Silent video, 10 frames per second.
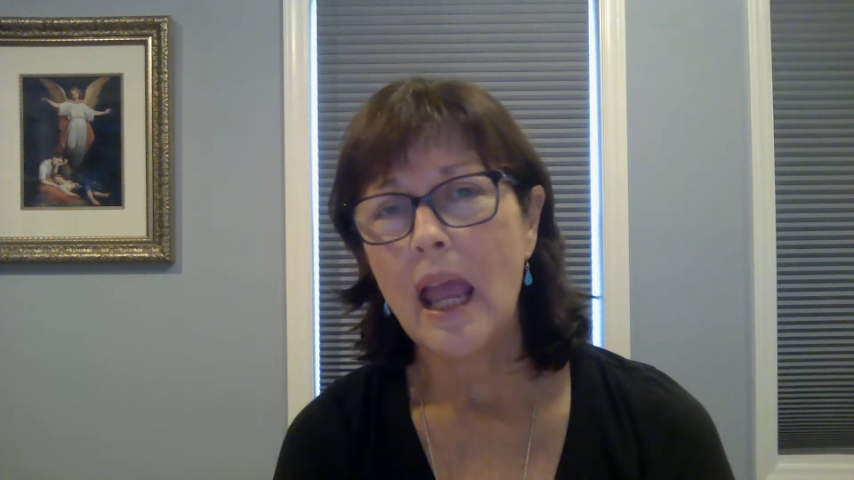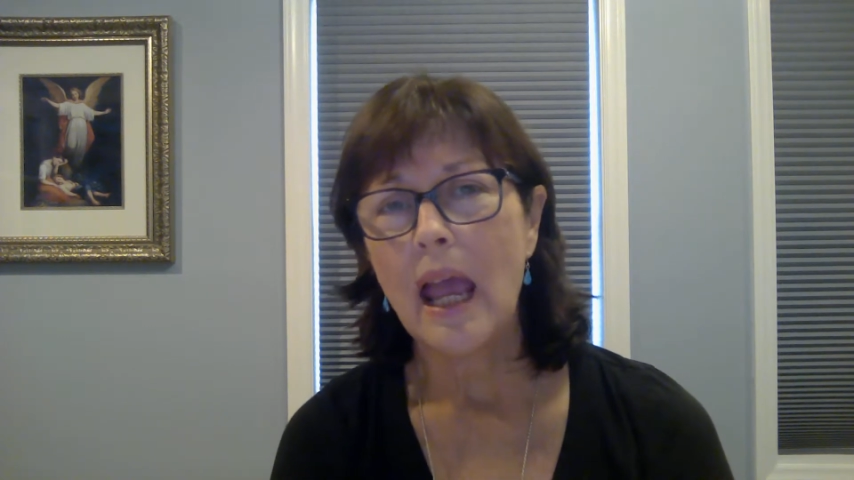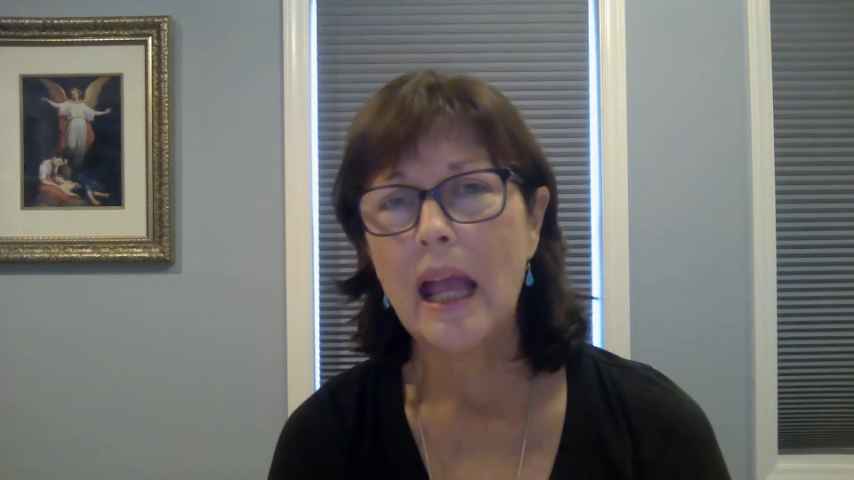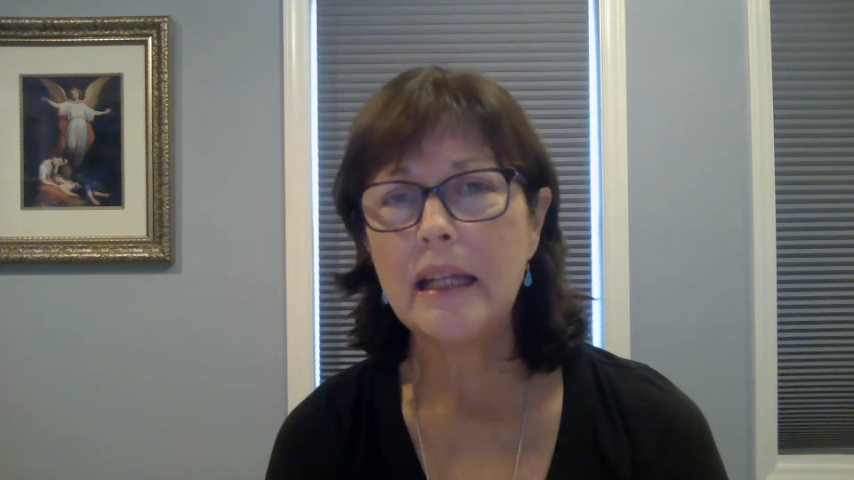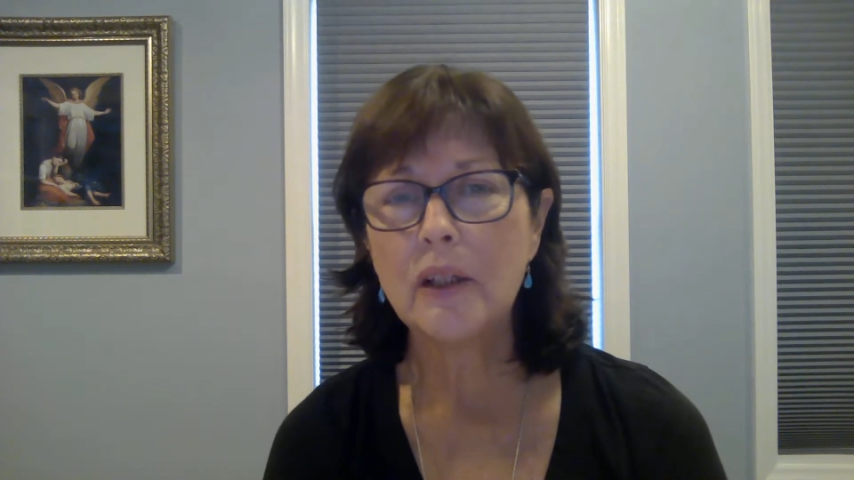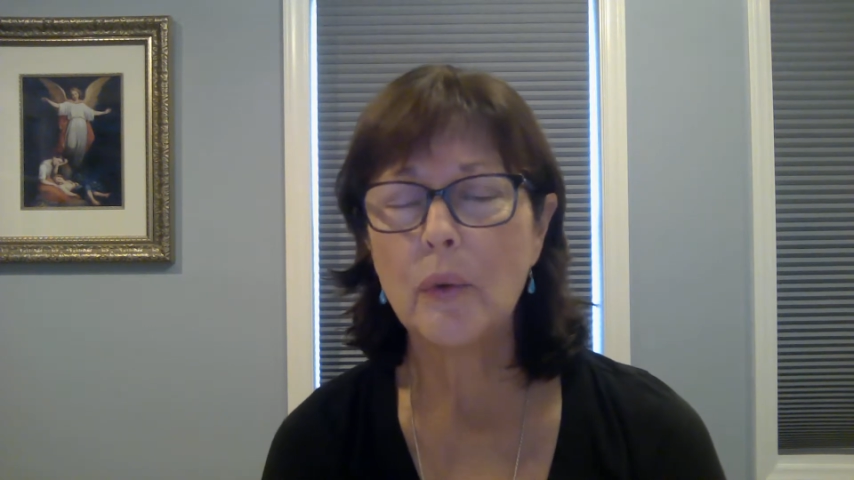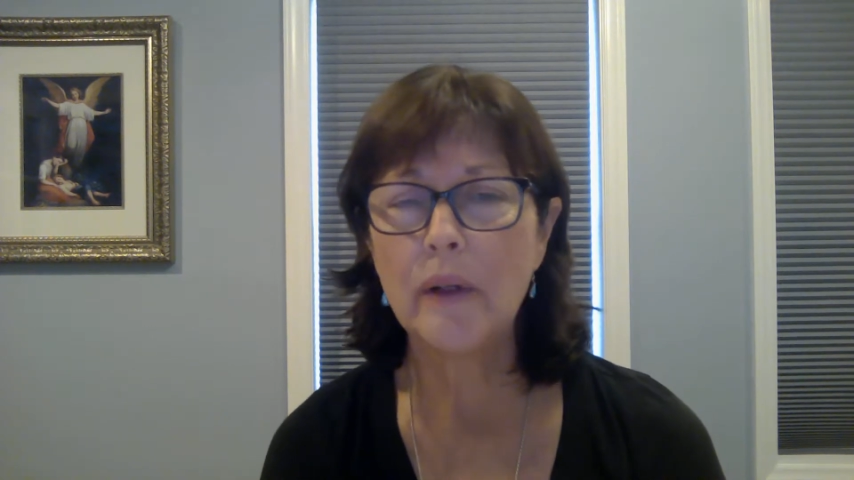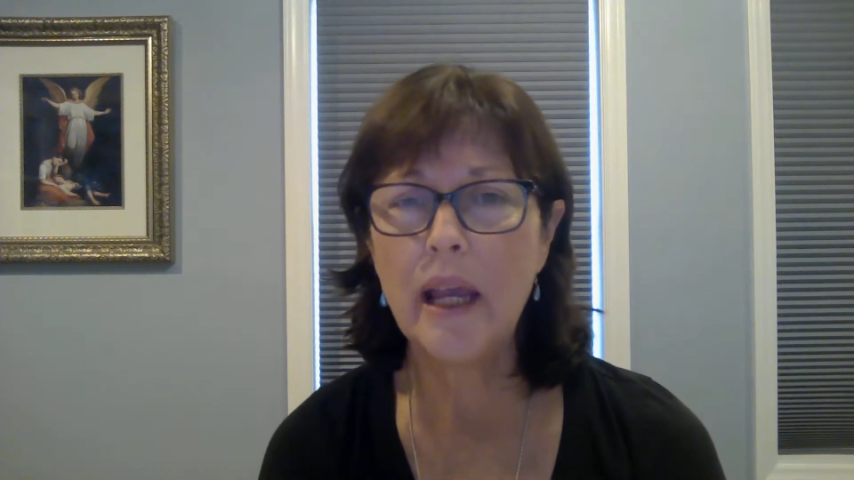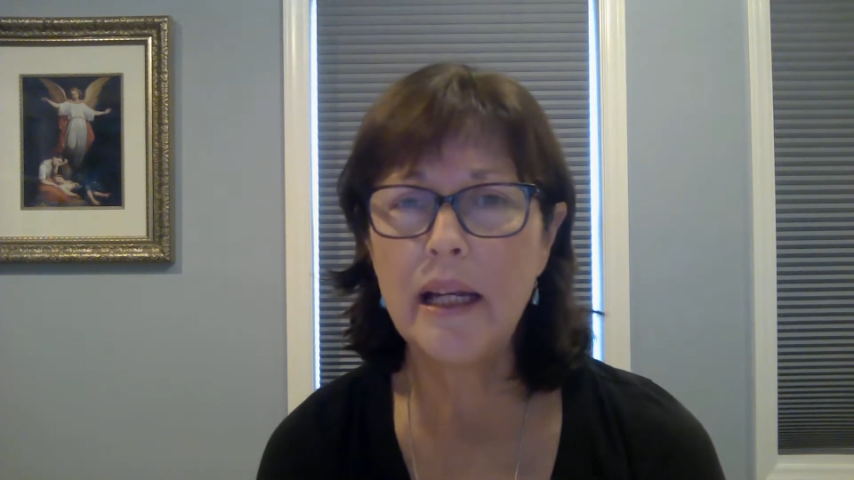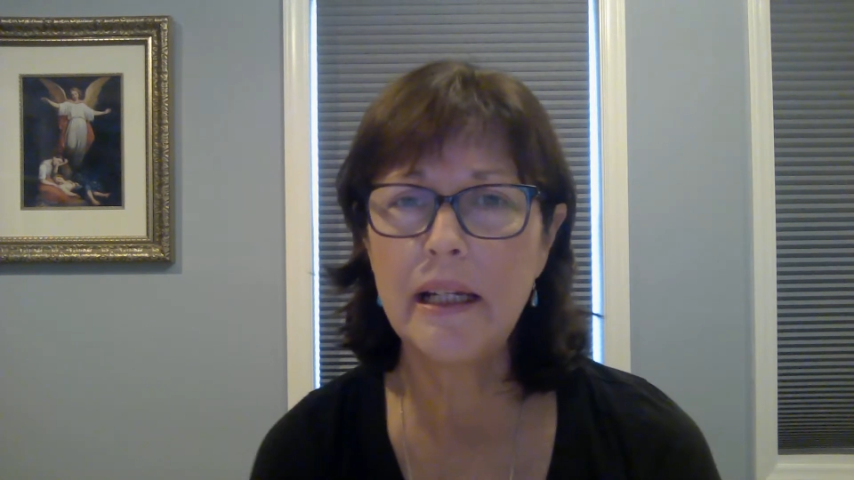And it
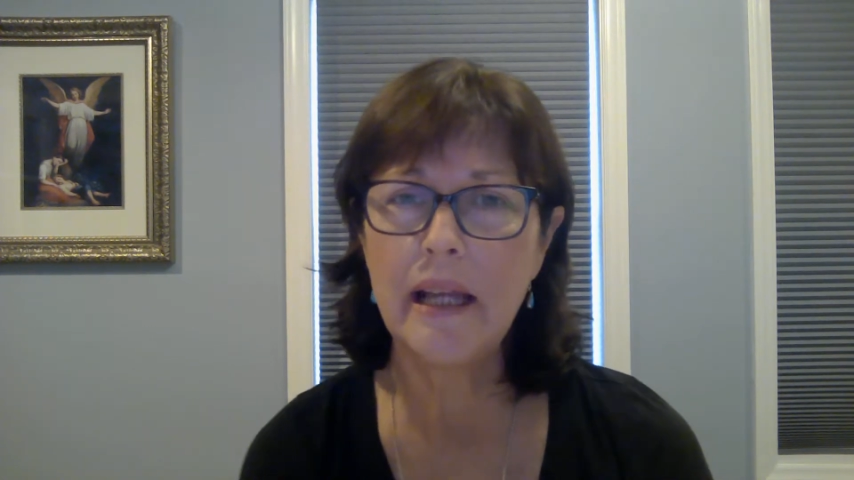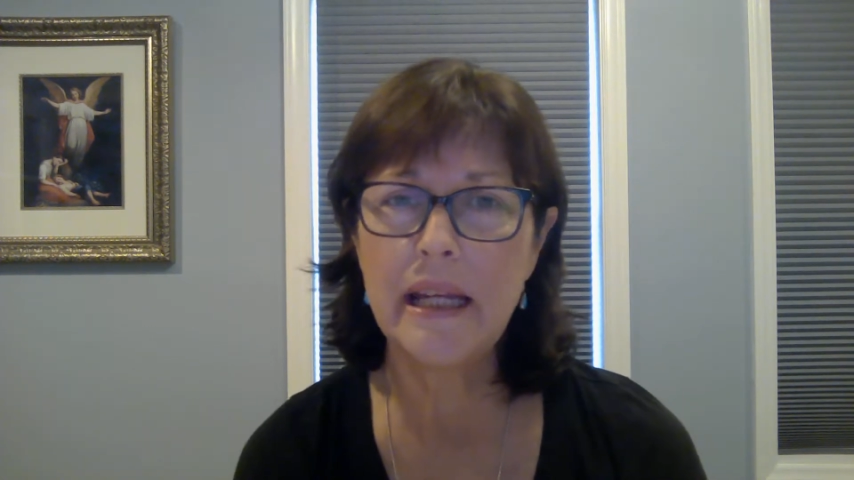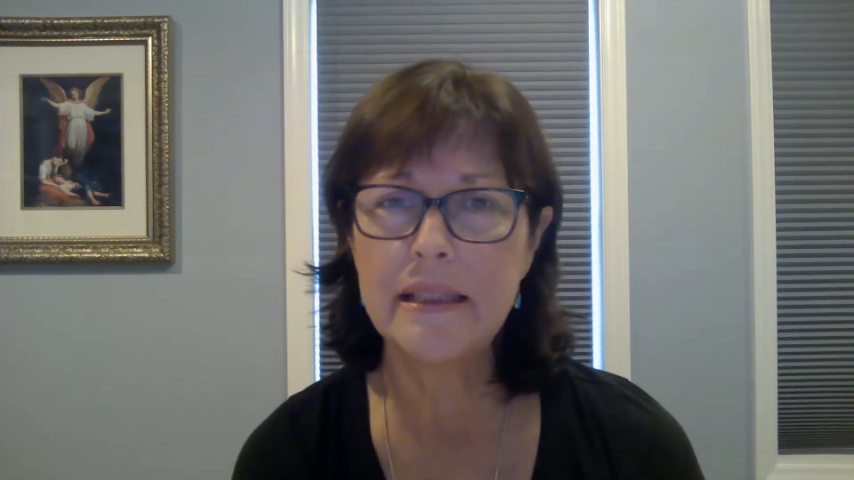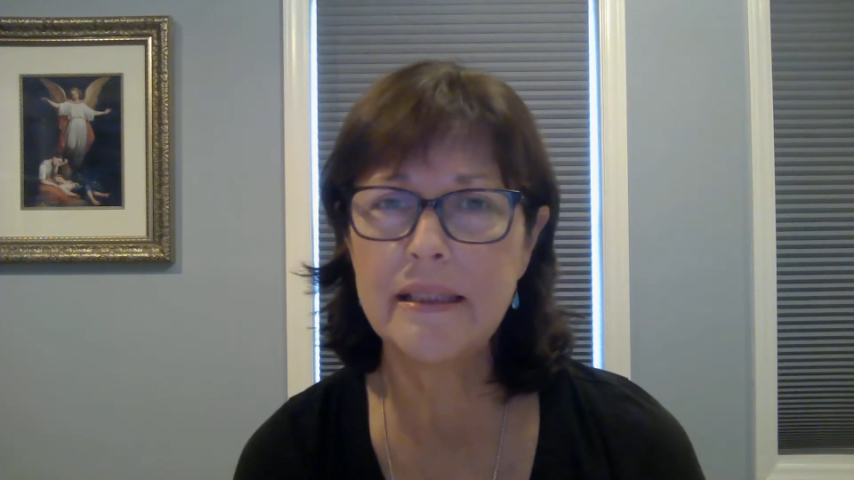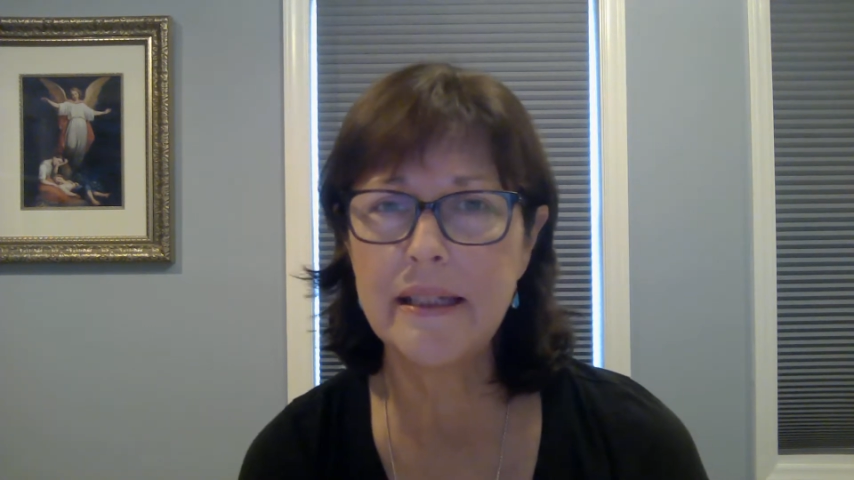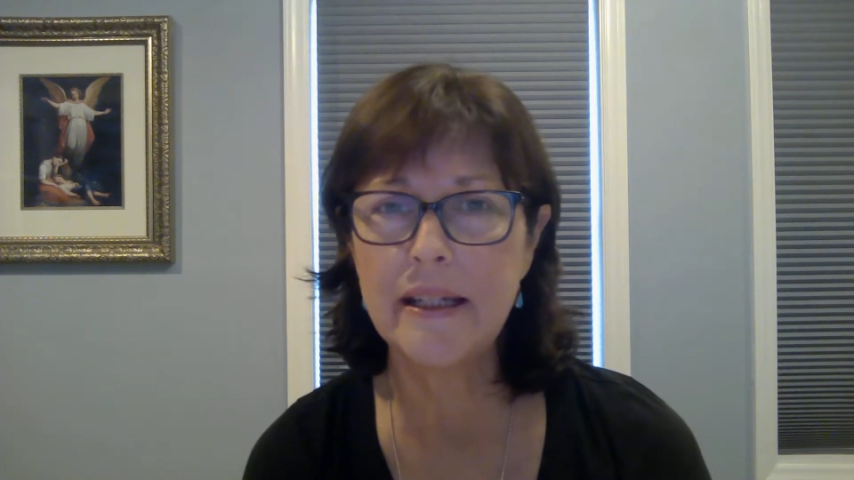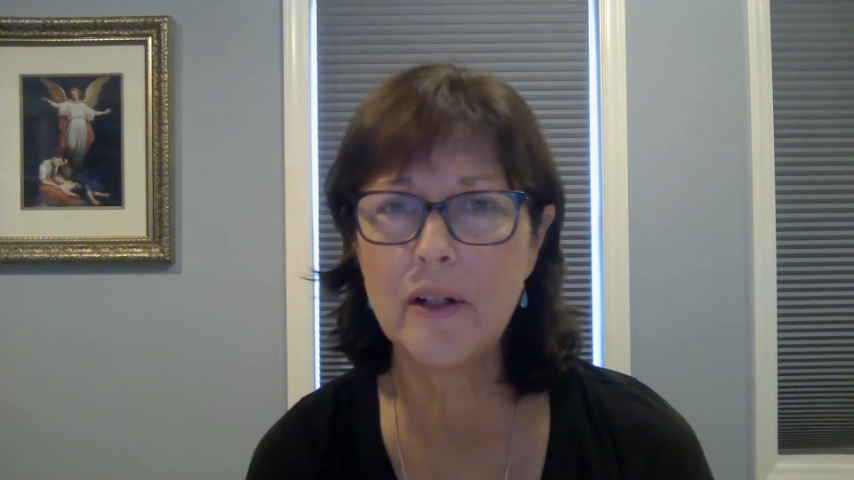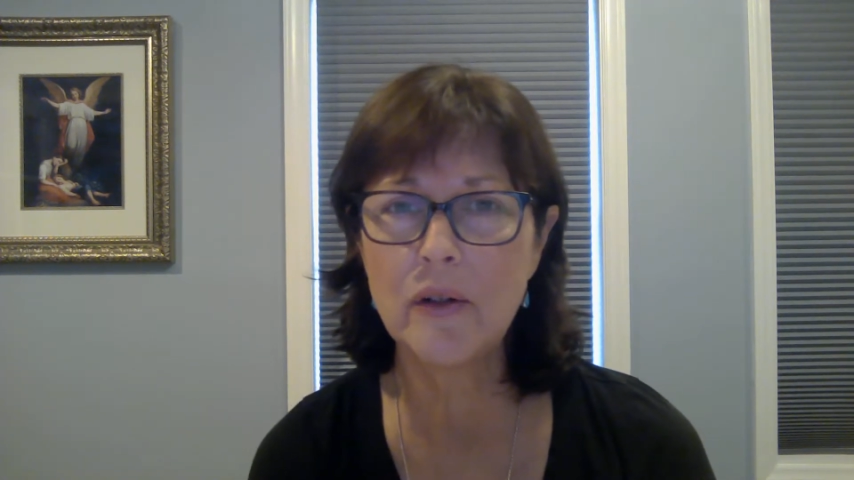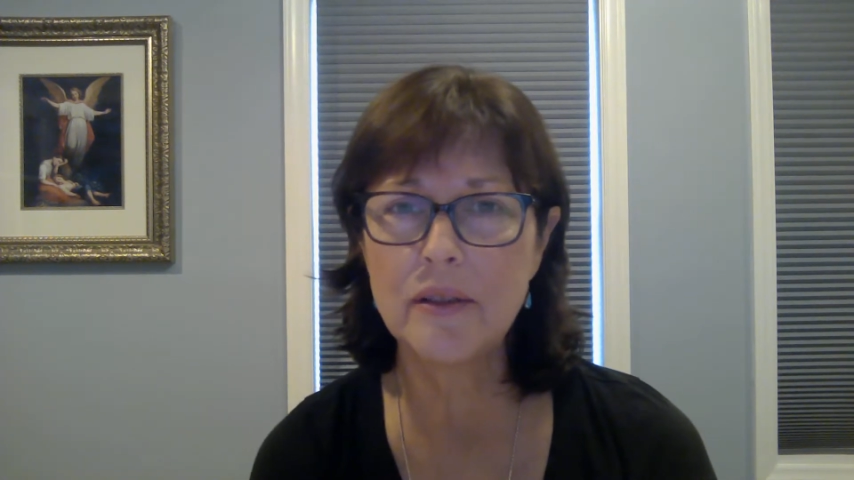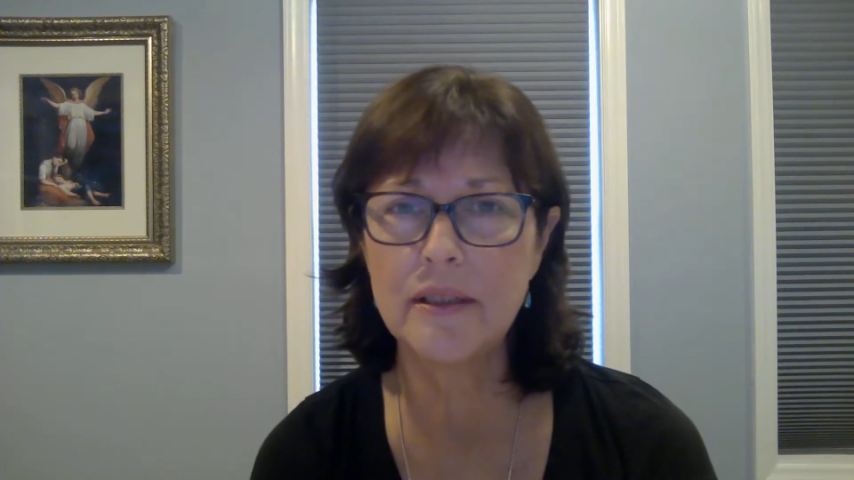created a
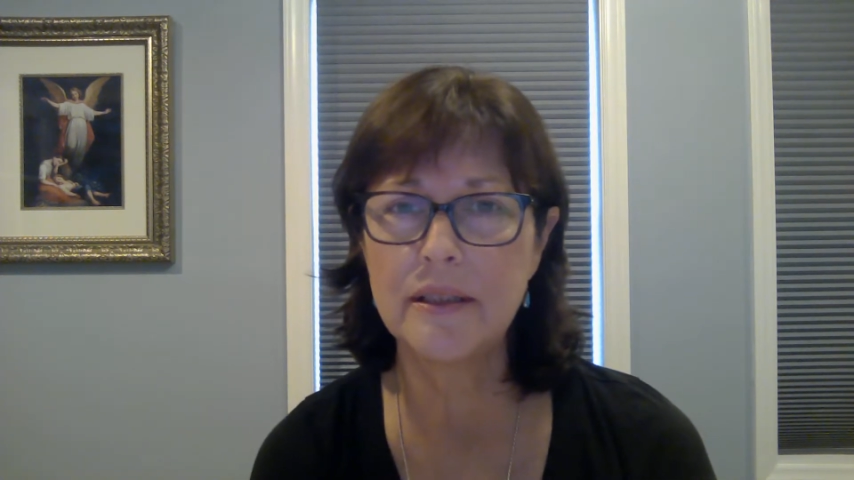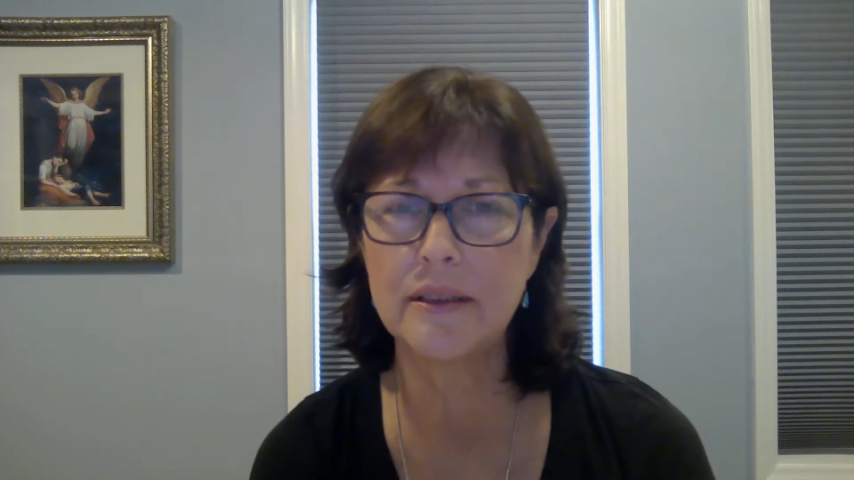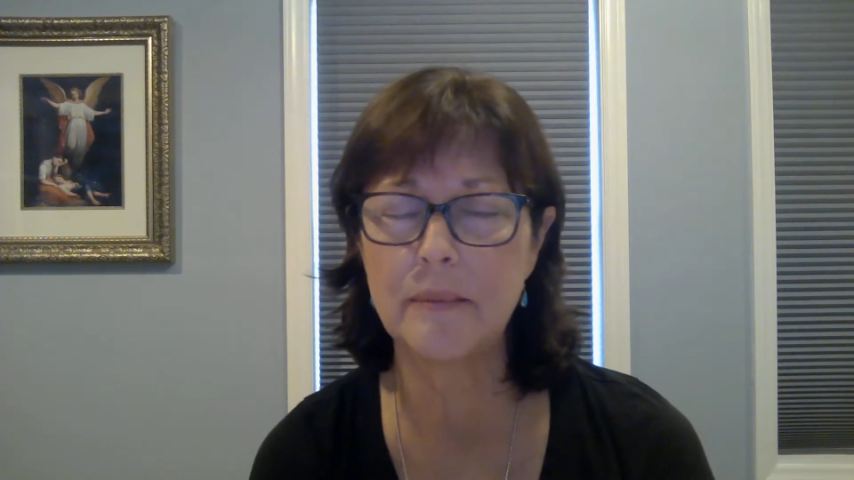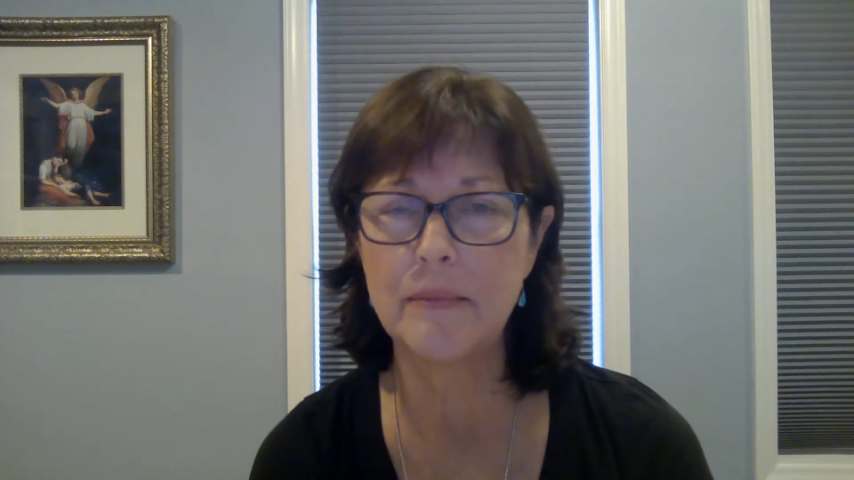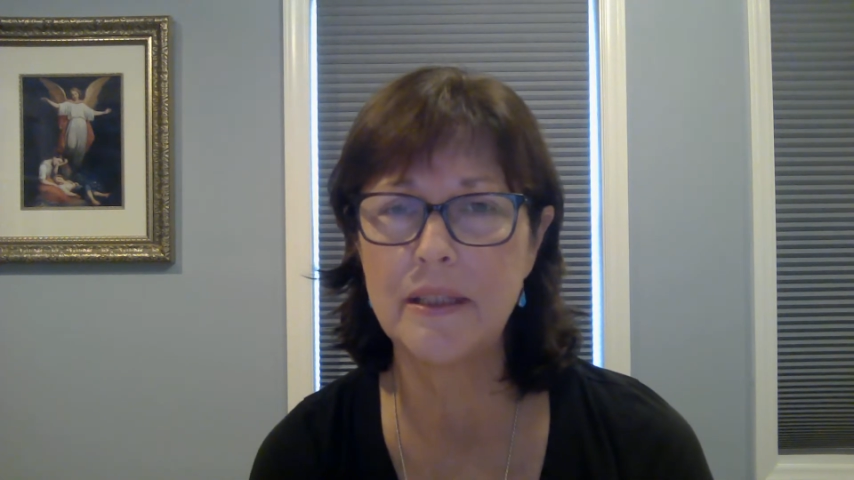tier system,